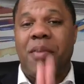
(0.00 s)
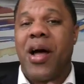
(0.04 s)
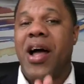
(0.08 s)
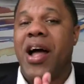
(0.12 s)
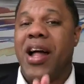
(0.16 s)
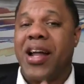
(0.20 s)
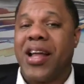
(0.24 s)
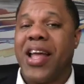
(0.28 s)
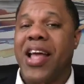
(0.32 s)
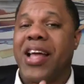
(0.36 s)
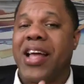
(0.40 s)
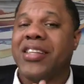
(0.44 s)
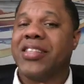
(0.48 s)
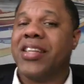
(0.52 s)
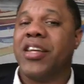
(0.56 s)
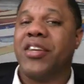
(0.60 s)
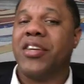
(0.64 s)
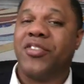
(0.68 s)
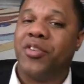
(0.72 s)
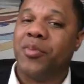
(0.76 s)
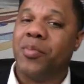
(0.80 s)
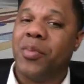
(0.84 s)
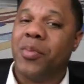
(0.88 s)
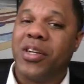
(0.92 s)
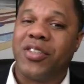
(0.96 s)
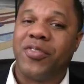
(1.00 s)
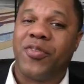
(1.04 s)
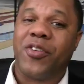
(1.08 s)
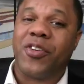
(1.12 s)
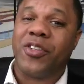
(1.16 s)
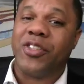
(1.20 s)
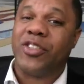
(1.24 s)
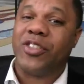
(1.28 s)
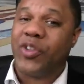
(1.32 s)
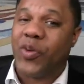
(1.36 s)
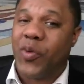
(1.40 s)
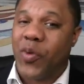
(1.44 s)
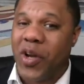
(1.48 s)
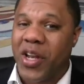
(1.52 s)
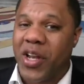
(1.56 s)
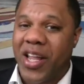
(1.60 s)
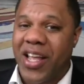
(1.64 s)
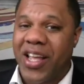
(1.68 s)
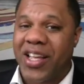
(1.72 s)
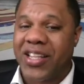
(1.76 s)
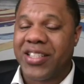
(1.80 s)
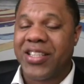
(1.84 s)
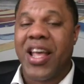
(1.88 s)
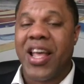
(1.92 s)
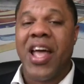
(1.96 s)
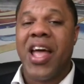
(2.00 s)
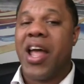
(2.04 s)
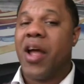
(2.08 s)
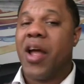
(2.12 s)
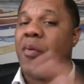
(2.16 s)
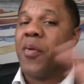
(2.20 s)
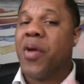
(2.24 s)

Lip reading: podcast. Thank you so much for joining us.